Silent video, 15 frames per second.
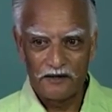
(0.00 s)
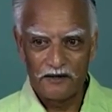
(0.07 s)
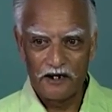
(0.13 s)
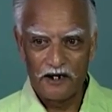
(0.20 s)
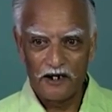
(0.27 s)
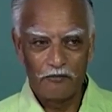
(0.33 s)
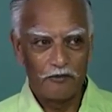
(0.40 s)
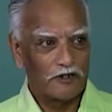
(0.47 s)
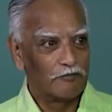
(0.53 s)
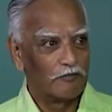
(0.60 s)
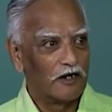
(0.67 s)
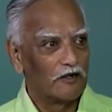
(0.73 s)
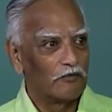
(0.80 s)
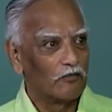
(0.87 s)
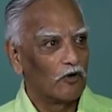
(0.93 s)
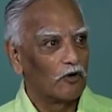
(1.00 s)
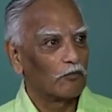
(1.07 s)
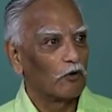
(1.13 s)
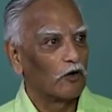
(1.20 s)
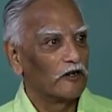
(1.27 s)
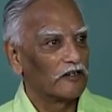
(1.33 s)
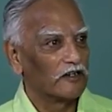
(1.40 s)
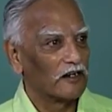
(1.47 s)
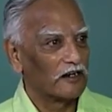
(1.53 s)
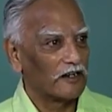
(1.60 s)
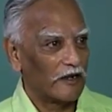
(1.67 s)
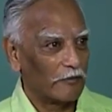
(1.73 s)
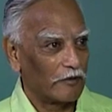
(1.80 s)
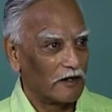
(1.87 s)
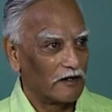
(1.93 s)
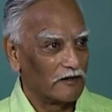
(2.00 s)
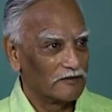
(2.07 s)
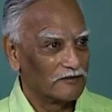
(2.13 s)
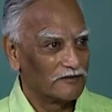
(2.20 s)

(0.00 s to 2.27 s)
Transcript: that he must build more political capital